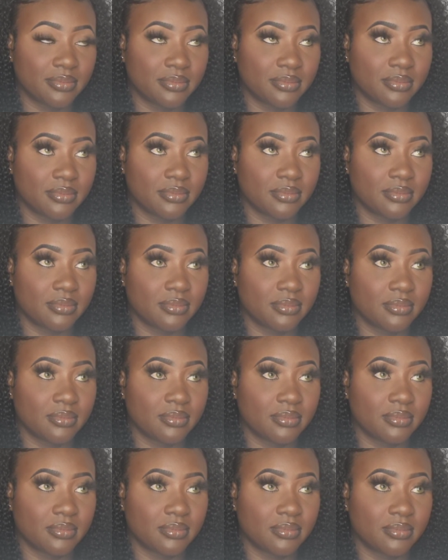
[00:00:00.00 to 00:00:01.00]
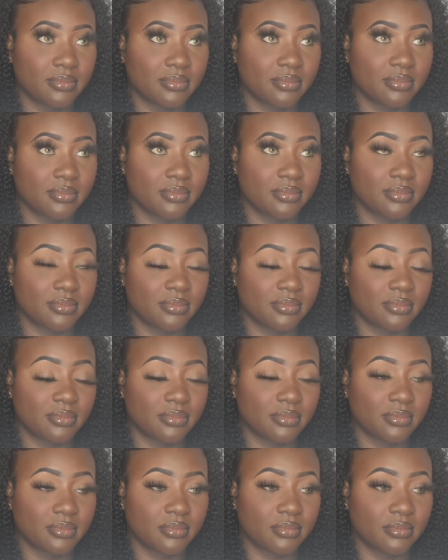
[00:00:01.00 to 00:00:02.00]

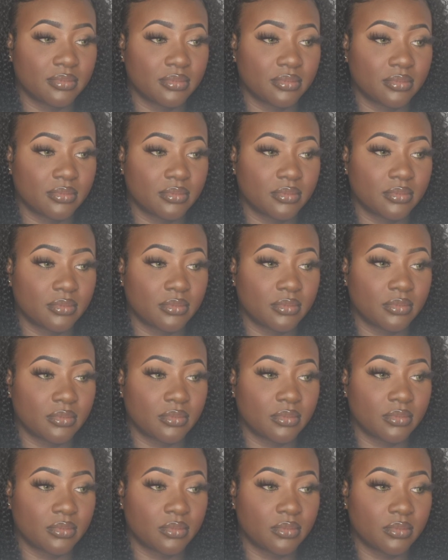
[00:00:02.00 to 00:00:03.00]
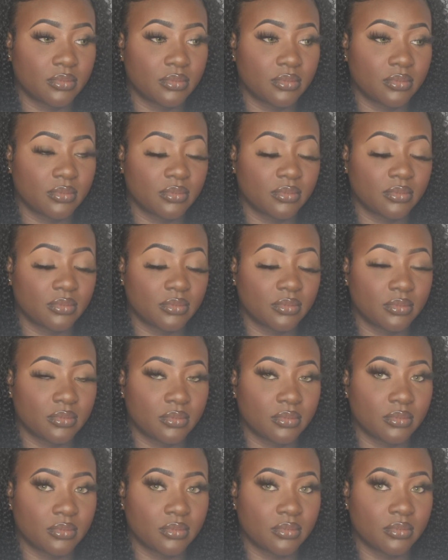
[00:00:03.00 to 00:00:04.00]

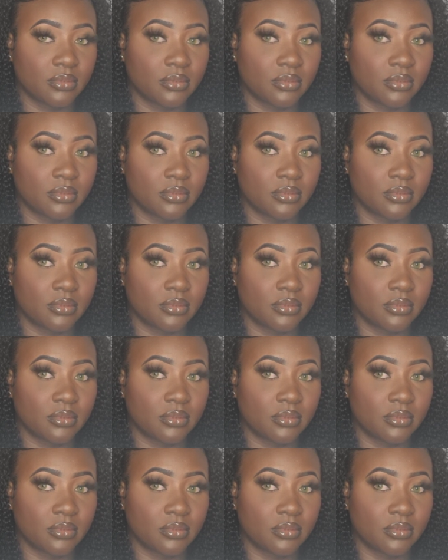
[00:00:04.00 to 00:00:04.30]
(silence)